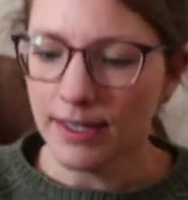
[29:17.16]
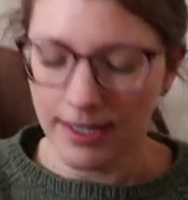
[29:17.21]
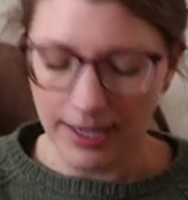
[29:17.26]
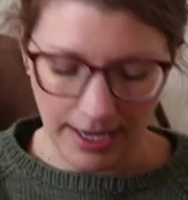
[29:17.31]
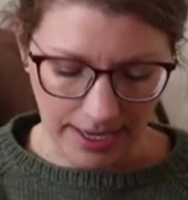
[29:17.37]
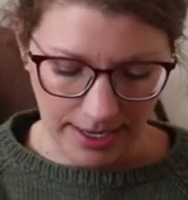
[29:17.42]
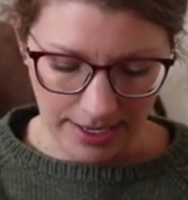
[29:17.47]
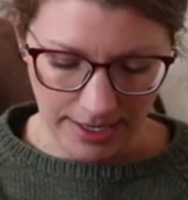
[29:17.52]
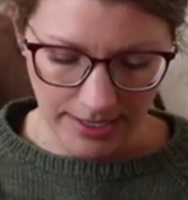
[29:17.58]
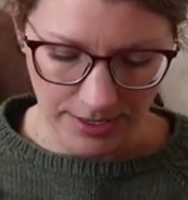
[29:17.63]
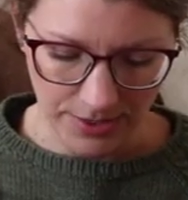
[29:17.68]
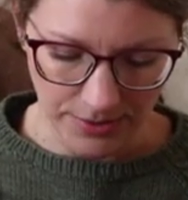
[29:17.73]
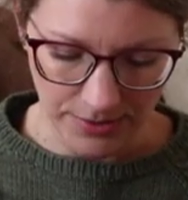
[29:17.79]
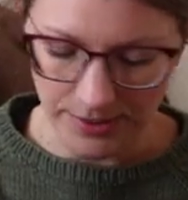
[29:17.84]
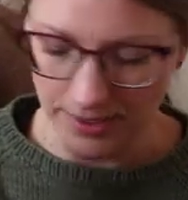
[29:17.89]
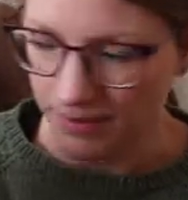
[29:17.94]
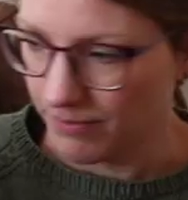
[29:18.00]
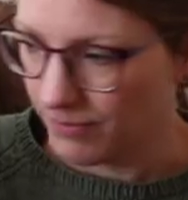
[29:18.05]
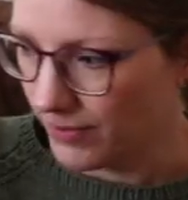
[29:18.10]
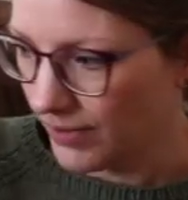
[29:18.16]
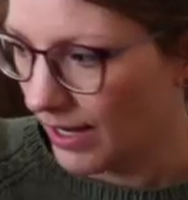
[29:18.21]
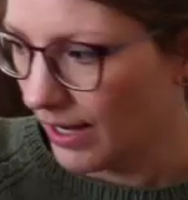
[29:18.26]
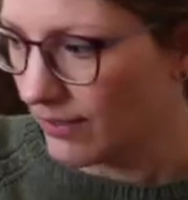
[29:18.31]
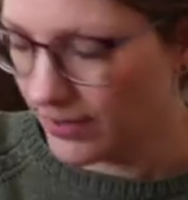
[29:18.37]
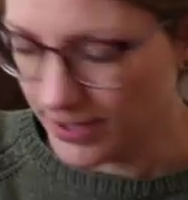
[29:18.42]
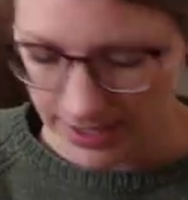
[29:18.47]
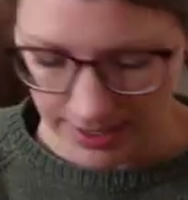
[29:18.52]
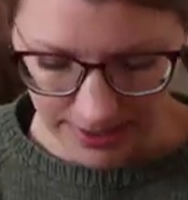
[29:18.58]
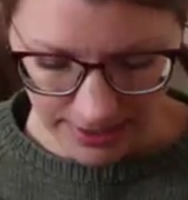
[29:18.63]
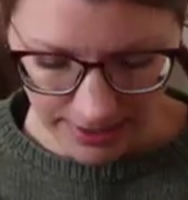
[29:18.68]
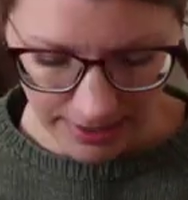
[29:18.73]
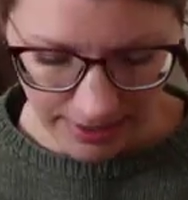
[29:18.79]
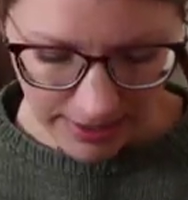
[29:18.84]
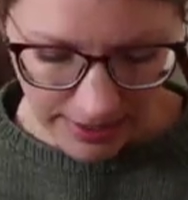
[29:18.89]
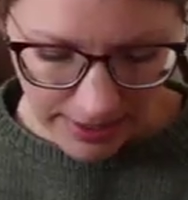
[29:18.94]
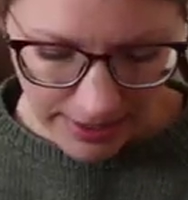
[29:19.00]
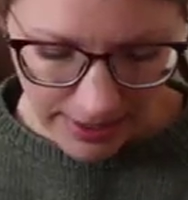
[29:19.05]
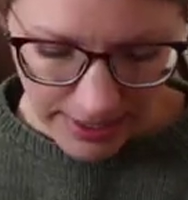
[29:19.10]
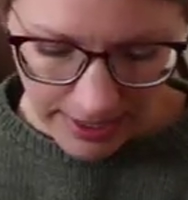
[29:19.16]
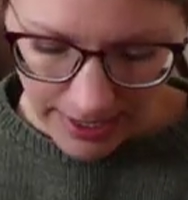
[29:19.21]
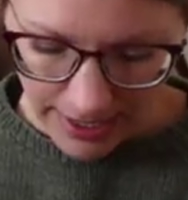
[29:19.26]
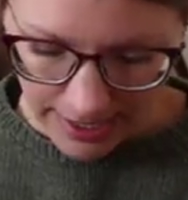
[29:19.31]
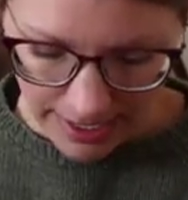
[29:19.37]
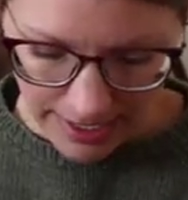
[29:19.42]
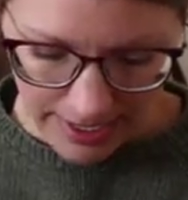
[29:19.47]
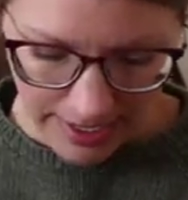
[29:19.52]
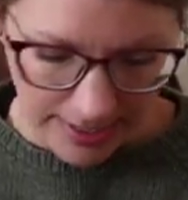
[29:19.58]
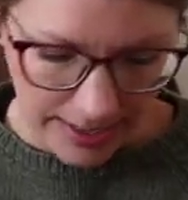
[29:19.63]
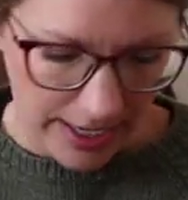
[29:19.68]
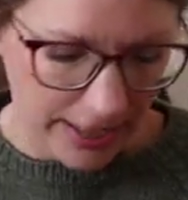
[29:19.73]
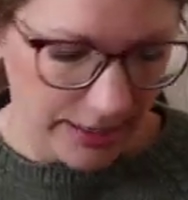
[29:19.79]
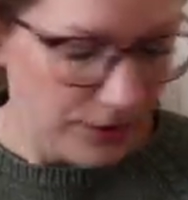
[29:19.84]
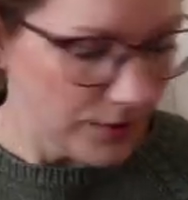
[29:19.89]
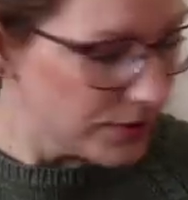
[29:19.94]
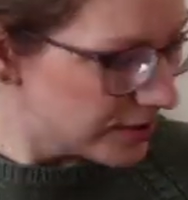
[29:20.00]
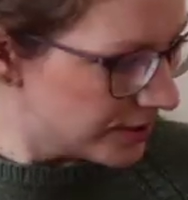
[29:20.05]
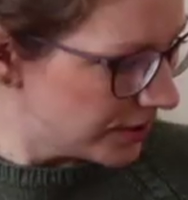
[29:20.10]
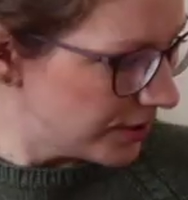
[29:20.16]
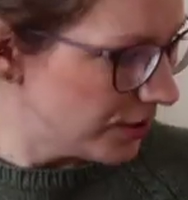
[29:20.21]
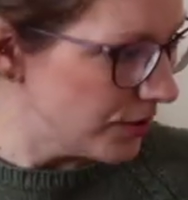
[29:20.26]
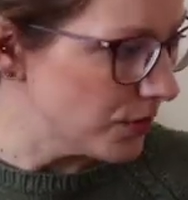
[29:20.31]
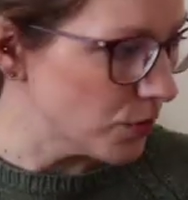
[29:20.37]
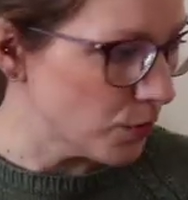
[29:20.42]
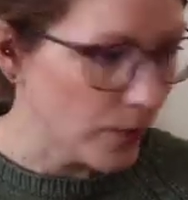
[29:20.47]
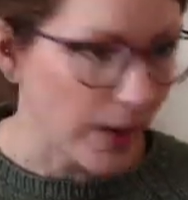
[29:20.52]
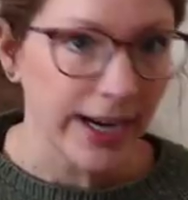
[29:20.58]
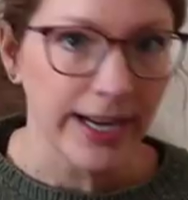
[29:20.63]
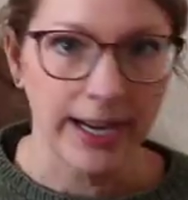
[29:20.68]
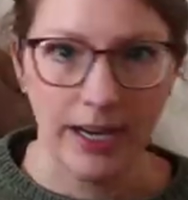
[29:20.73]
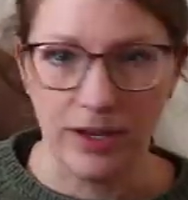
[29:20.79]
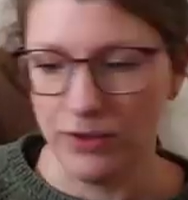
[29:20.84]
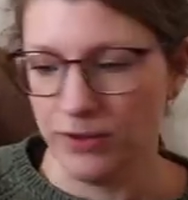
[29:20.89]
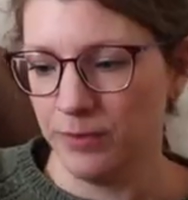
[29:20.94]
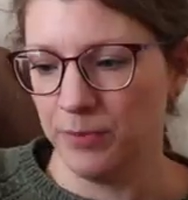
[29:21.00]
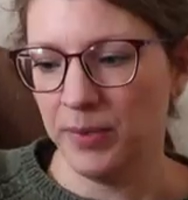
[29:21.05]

I use them for everything. And I used to use whiteout,